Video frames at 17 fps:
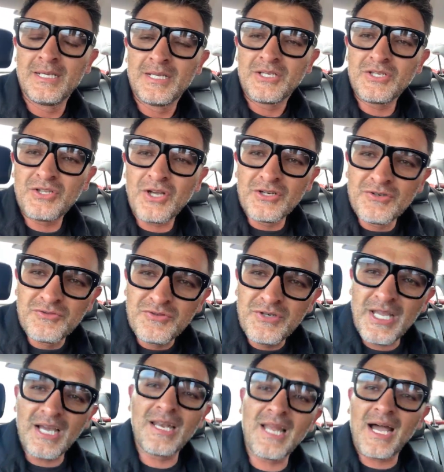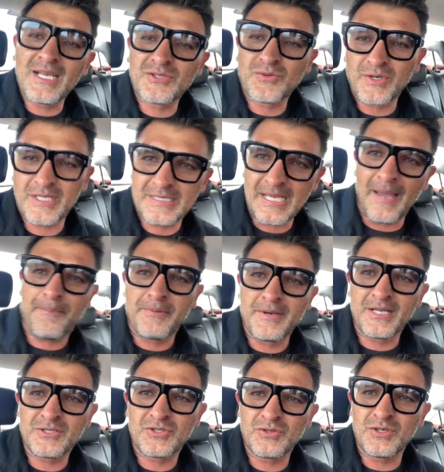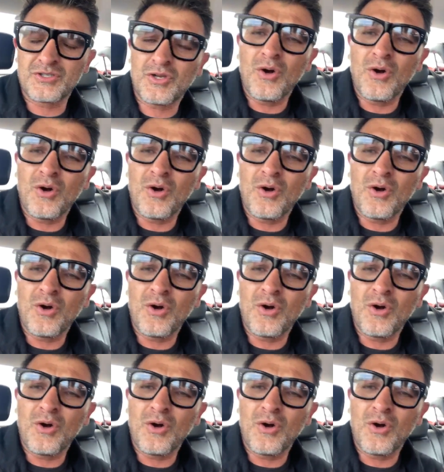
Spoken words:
You don't realize what it's happening to it.